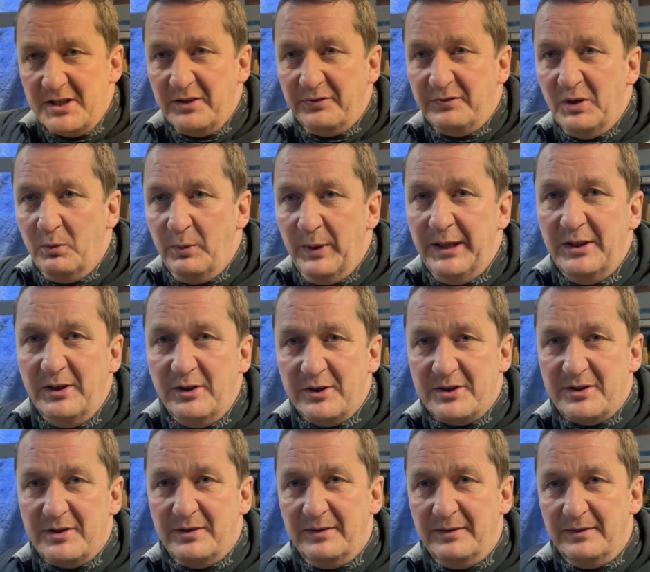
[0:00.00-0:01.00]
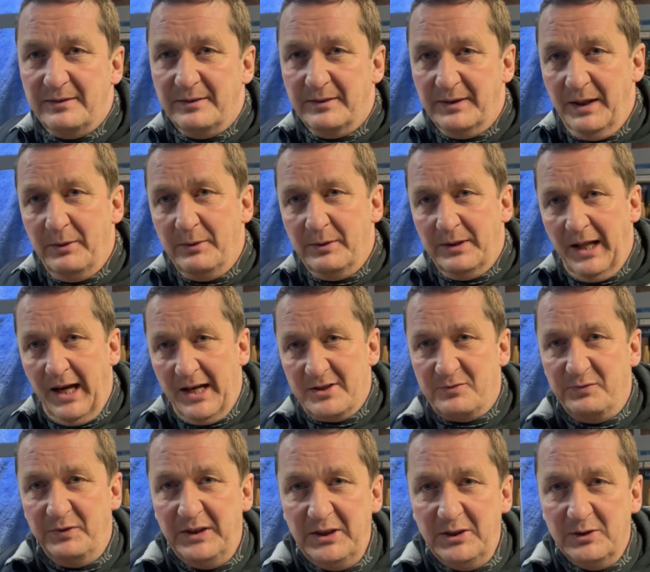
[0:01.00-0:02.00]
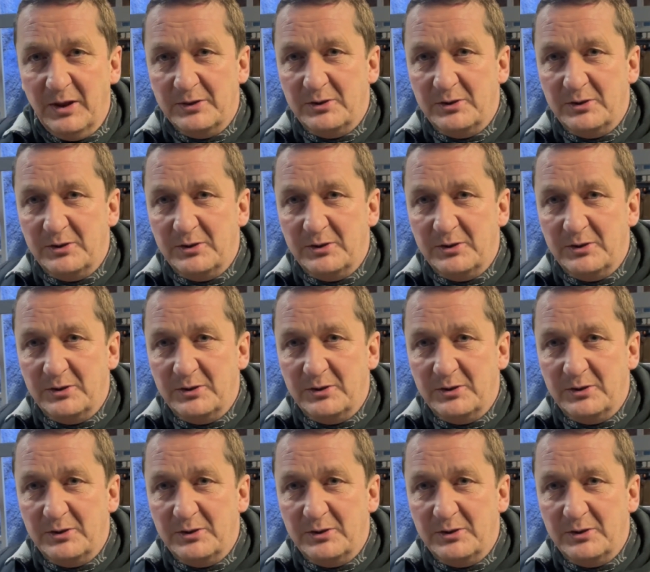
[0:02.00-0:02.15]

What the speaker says: of the windows, last video I